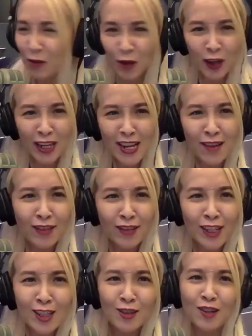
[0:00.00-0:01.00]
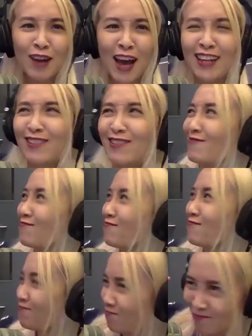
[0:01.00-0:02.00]
going to leave this studio and
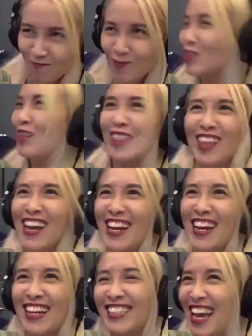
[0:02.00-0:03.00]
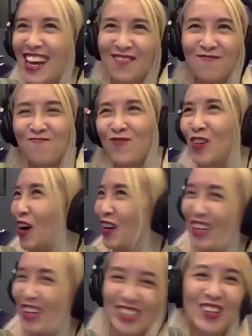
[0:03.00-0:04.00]
do things and
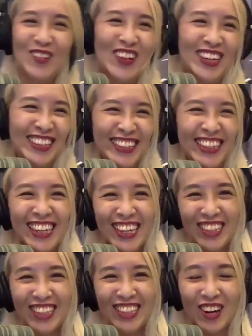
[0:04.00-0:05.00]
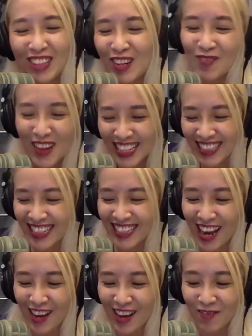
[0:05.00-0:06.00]
go to the places
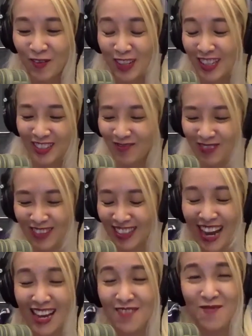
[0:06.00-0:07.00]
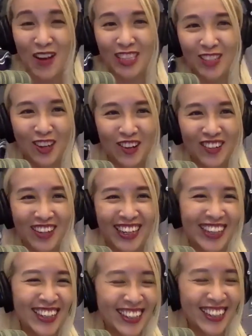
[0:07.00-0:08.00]
I can't imagine going.